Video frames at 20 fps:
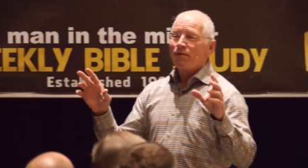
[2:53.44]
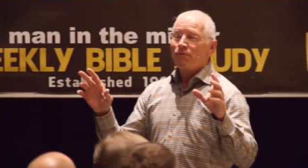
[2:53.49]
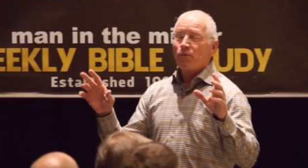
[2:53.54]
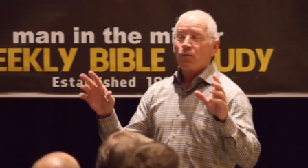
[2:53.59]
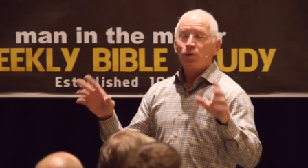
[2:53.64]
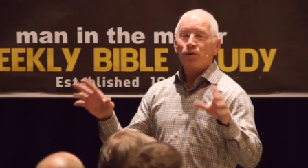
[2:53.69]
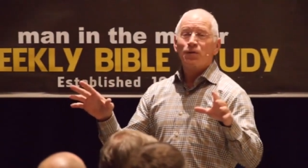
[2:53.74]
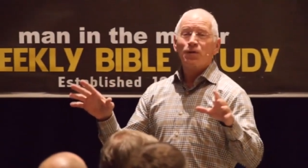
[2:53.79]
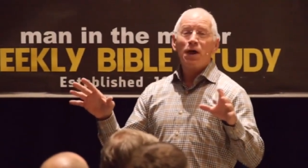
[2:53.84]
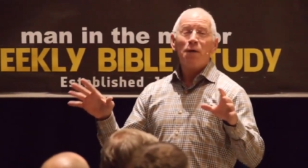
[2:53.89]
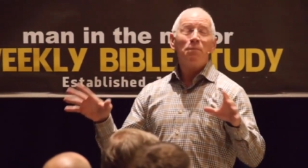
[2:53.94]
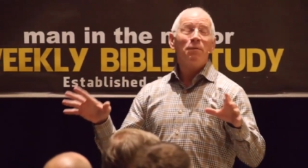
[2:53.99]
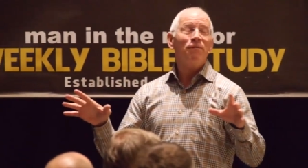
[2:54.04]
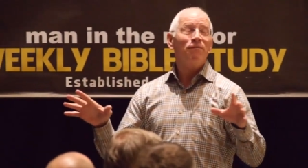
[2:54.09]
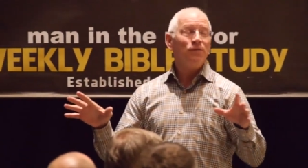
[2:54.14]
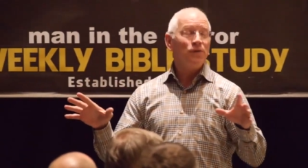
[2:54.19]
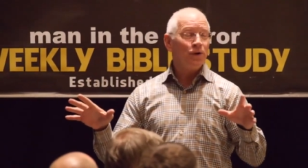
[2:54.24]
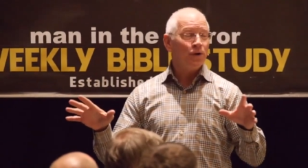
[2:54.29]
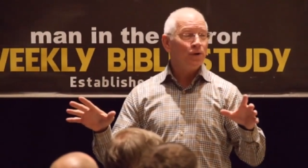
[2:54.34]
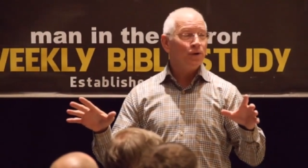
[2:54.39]
for some
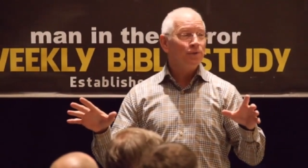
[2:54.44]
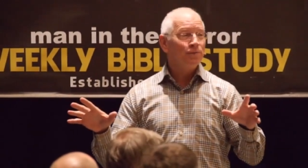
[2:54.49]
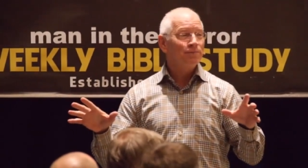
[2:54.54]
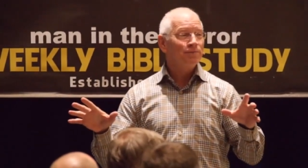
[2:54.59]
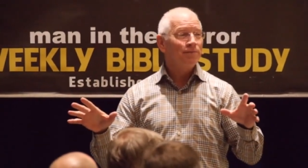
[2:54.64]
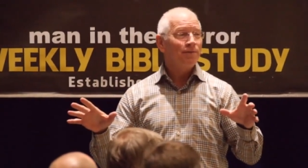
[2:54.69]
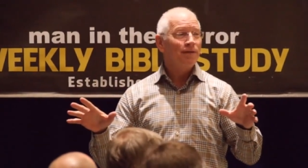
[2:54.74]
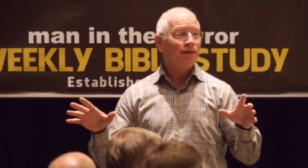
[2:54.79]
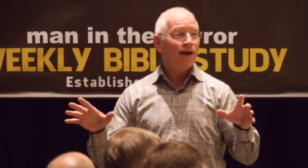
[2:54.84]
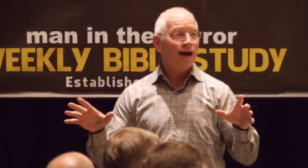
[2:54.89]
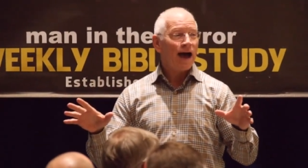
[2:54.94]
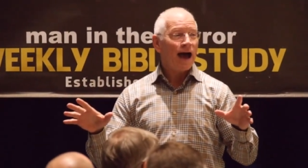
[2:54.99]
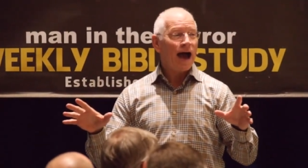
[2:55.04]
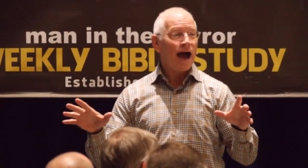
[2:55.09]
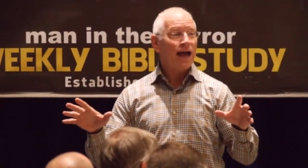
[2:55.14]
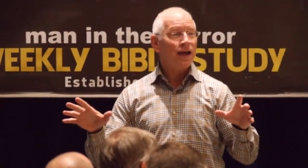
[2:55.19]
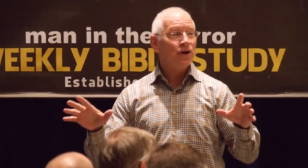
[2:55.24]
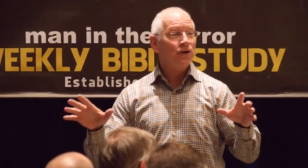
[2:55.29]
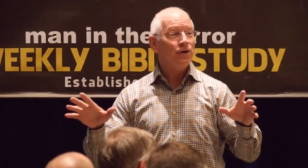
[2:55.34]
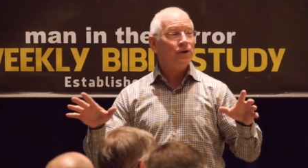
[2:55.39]
of you,
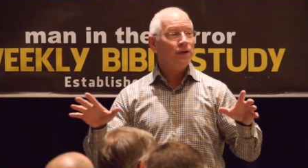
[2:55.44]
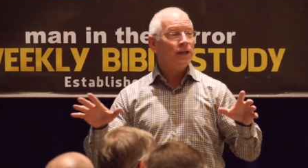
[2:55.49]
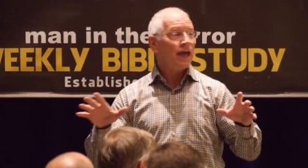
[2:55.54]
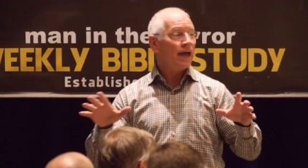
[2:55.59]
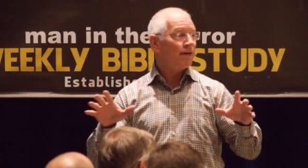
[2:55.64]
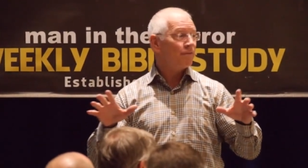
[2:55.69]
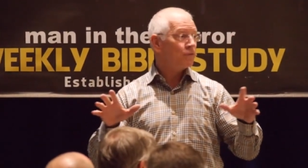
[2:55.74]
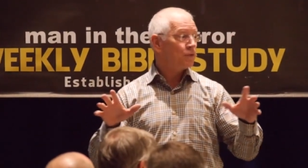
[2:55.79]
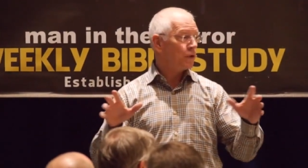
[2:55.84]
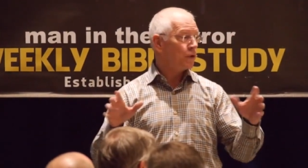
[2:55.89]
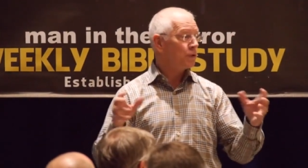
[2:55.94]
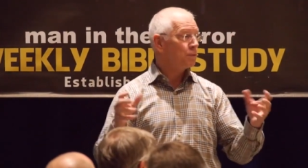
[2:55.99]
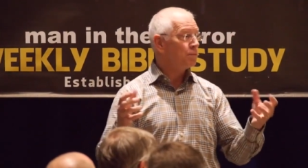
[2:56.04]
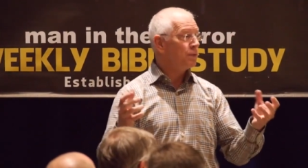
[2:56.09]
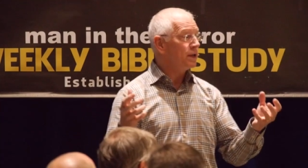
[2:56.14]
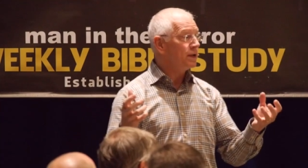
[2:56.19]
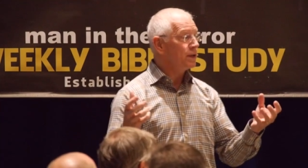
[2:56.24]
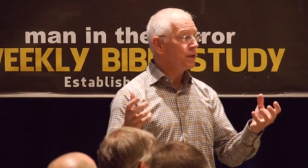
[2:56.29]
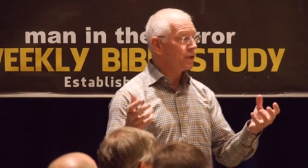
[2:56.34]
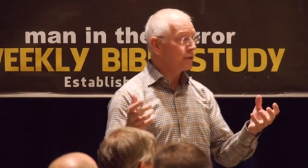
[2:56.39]
I could have
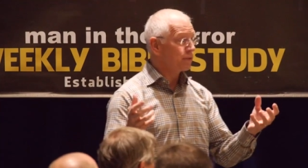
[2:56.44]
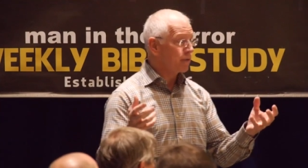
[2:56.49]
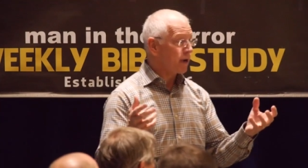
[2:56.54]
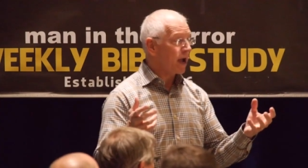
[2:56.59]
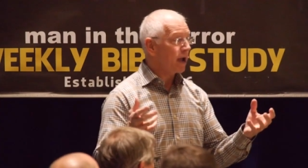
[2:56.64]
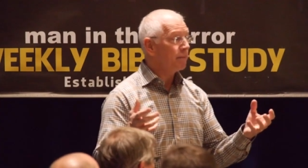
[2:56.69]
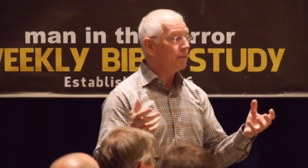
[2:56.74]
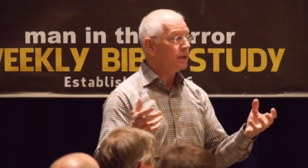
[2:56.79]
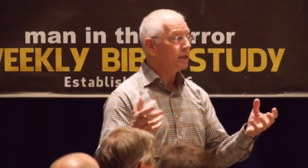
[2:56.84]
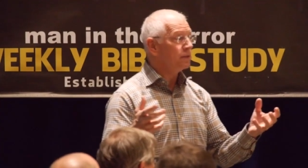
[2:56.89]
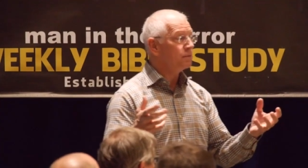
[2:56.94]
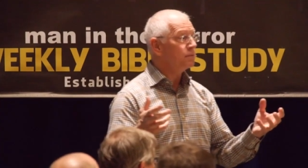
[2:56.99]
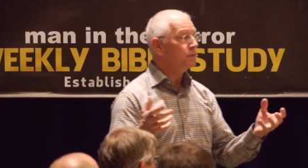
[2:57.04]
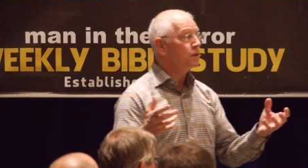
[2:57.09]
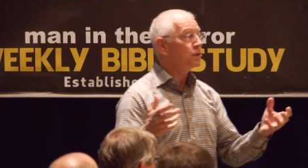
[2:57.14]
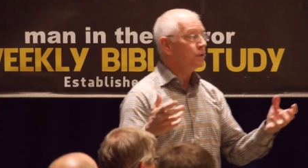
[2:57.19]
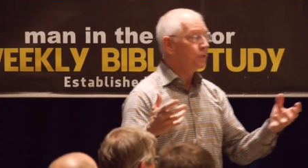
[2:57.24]
just been describing